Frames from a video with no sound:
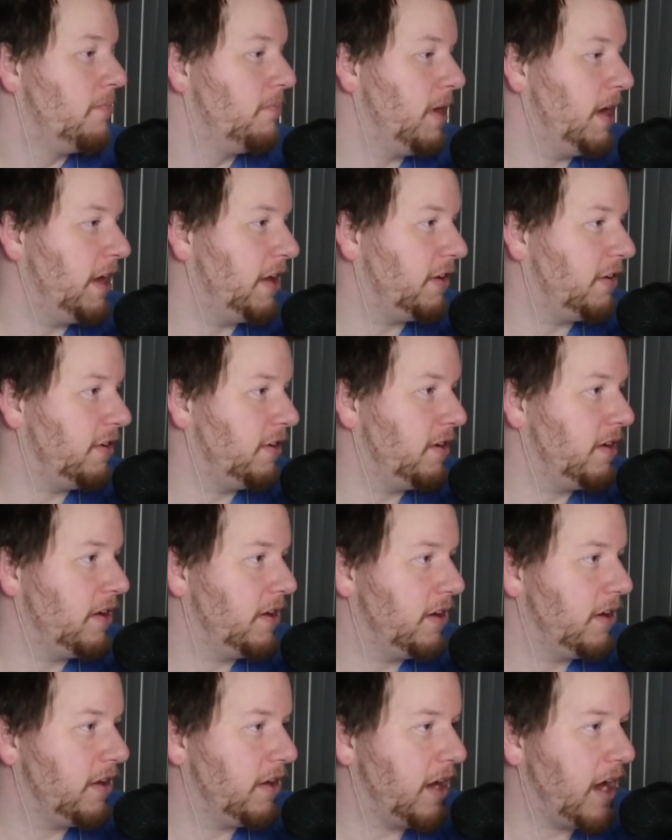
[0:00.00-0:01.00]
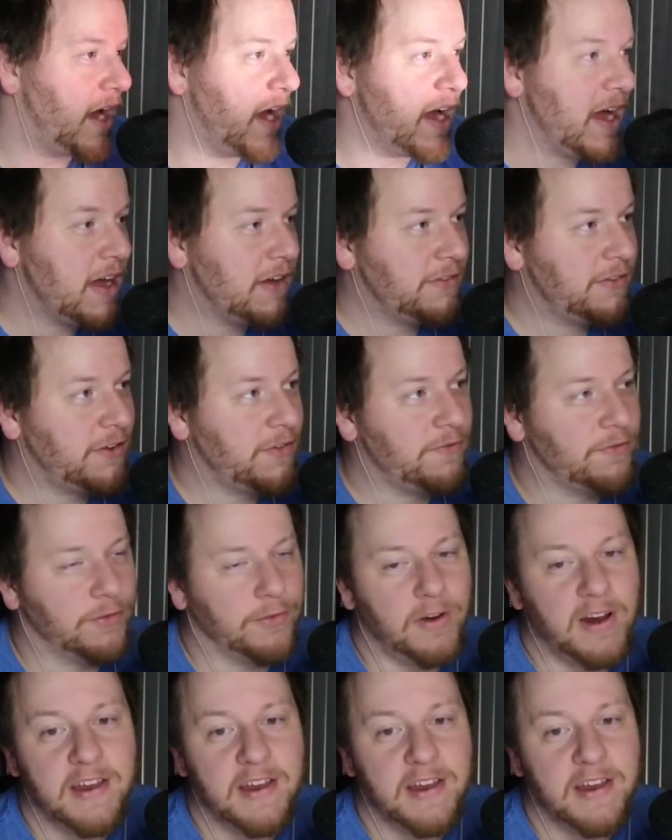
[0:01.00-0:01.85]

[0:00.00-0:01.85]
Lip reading: But as of